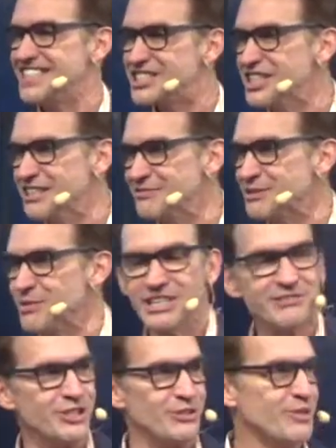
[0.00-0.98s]
Each and every one
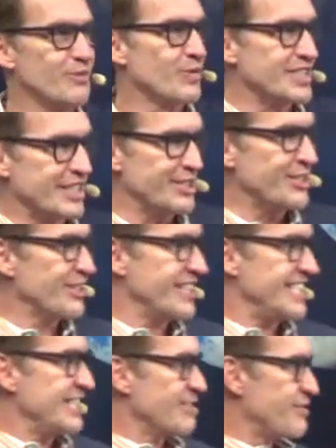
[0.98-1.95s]
of you. Whether you're
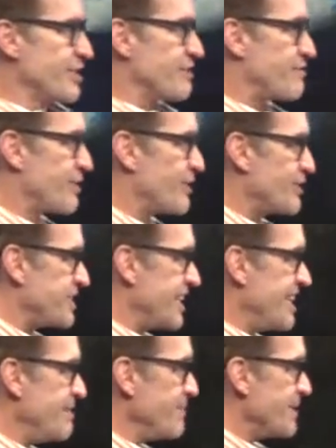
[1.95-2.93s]
here for the first
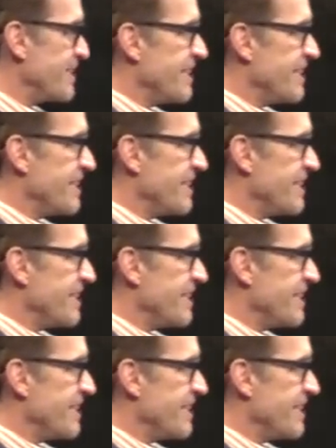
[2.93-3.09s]
time